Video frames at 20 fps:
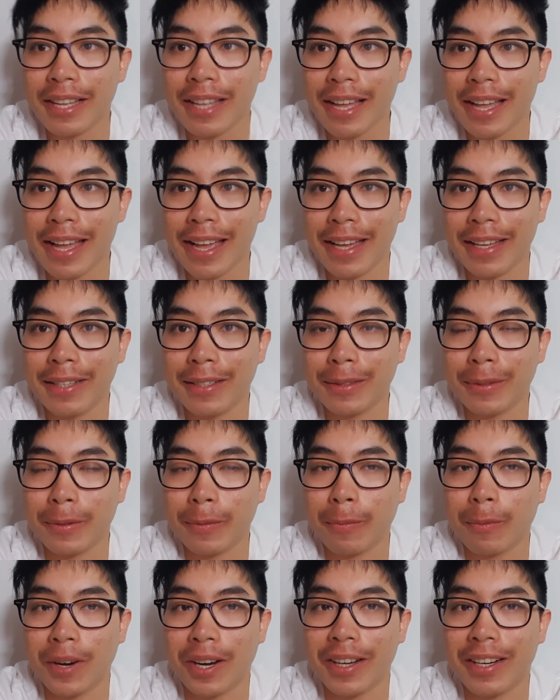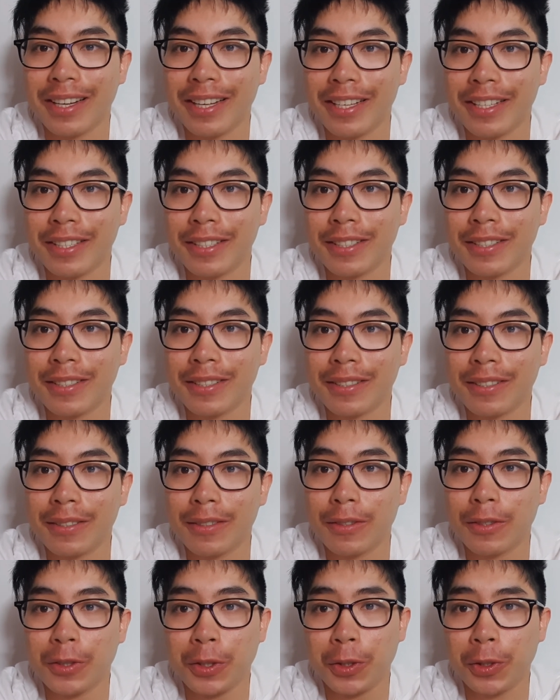And what is
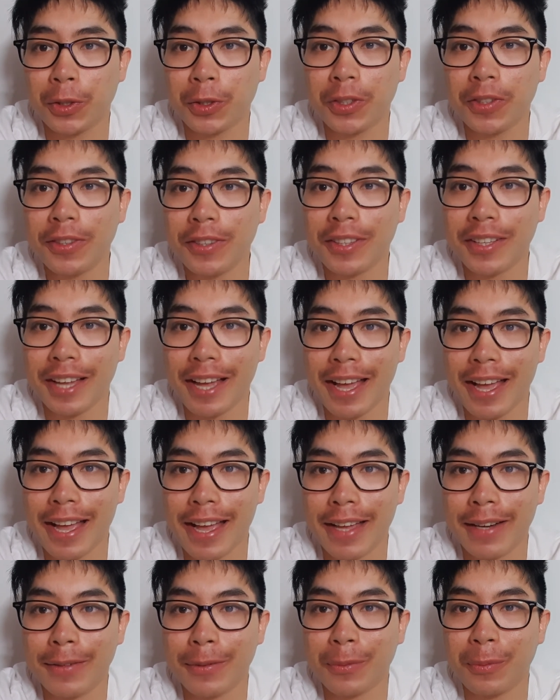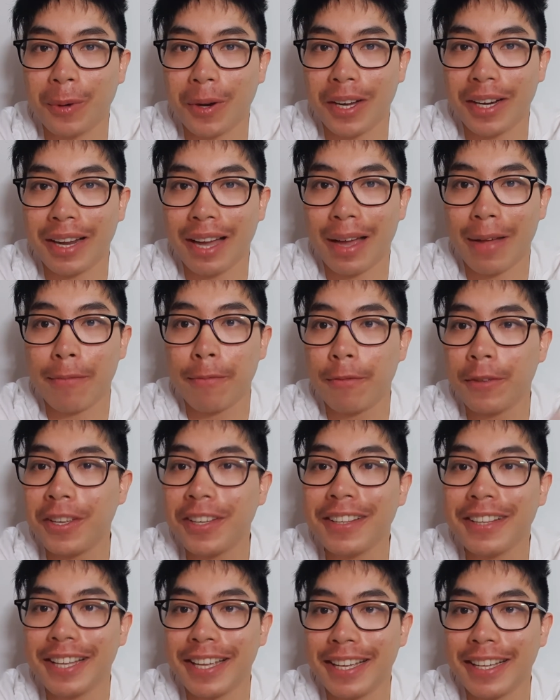truth and what I'm
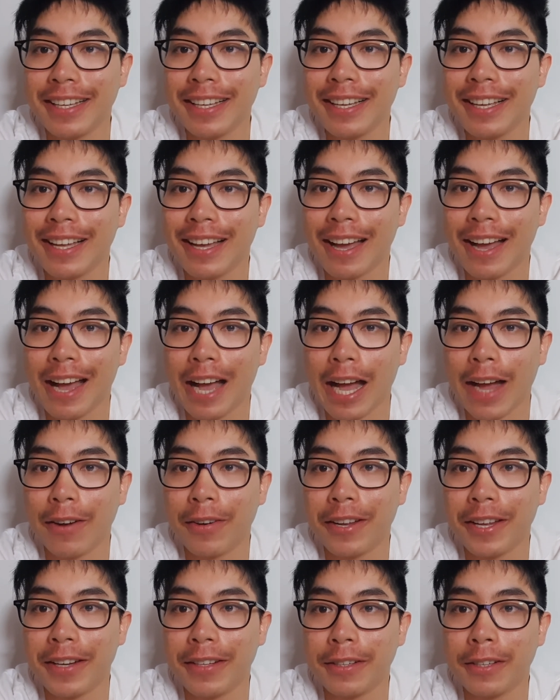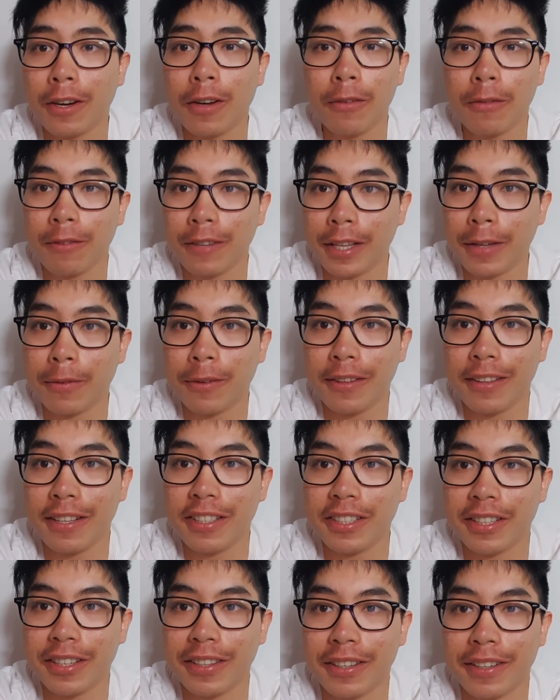feeling are in conflict with each
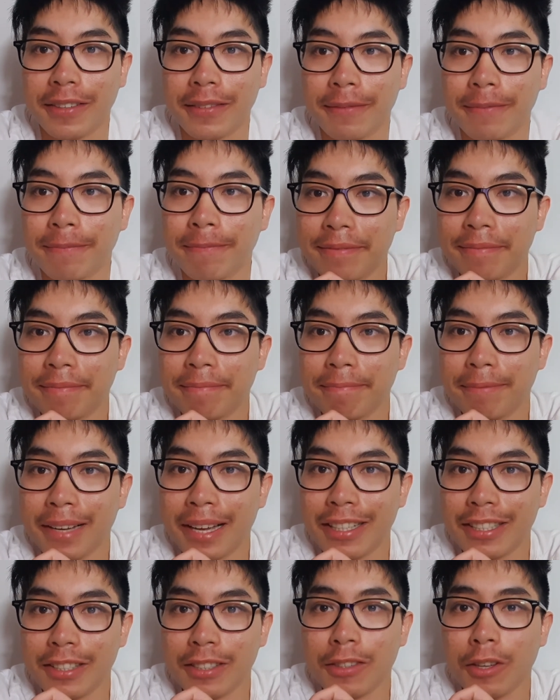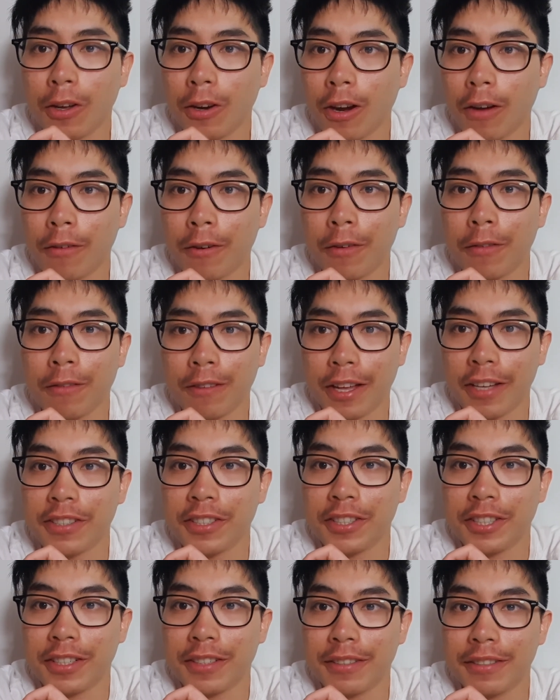other. It's not a
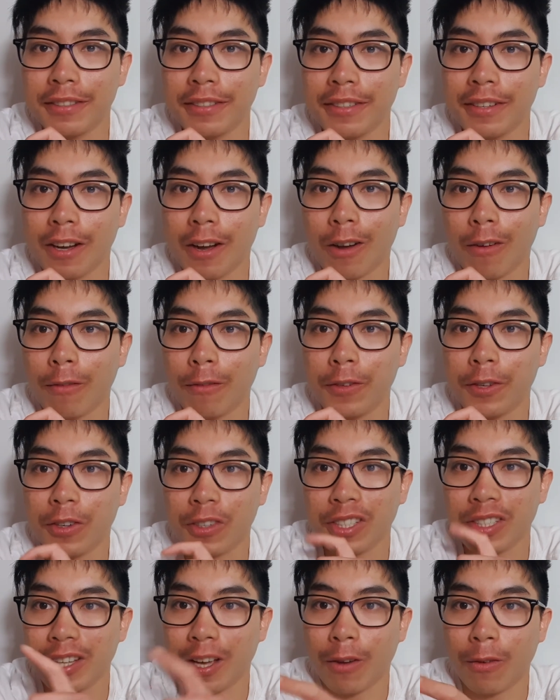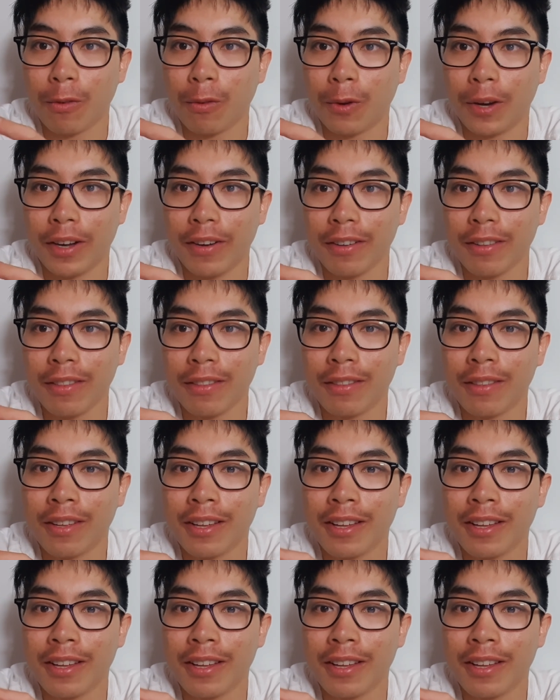reflection of your self worth